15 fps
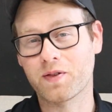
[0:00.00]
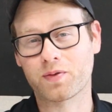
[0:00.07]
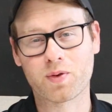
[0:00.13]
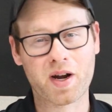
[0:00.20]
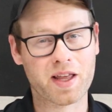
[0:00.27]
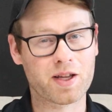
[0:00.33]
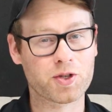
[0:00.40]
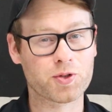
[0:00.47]
of
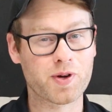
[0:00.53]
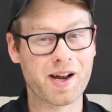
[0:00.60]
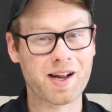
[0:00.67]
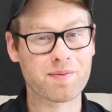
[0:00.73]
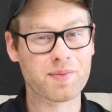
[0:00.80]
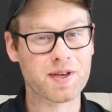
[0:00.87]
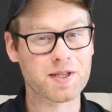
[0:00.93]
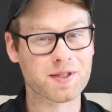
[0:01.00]
running a
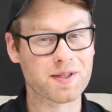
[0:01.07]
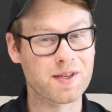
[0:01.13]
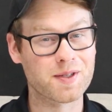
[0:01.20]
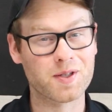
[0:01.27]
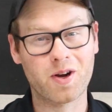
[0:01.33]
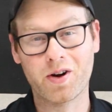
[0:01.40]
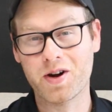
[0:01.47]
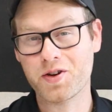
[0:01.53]
training
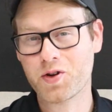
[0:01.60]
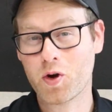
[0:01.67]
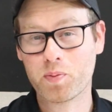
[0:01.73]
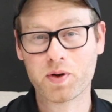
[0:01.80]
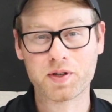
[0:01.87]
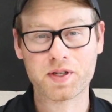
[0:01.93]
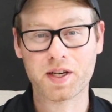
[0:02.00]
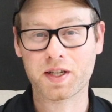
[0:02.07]
business are in no
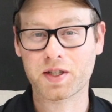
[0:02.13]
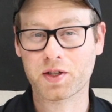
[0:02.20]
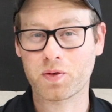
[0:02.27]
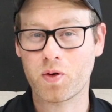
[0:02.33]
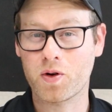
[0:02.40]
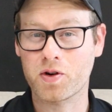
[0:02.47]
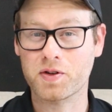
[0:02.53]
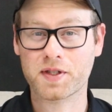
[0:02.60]
particular
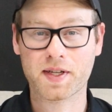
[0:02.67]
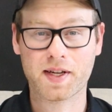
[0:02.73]
order